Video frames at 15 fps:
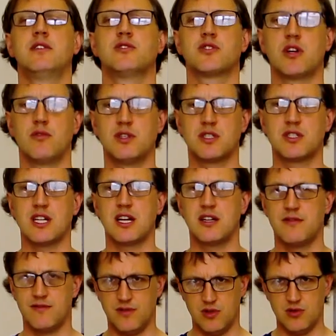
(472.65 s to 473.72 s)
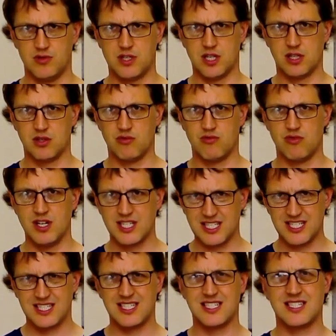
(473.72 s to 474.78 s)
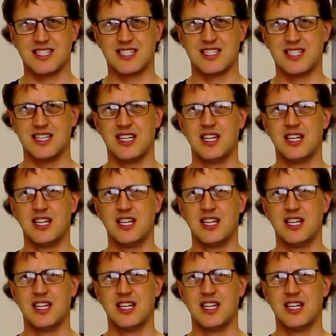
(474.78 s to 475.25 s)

So instead of using the wrists,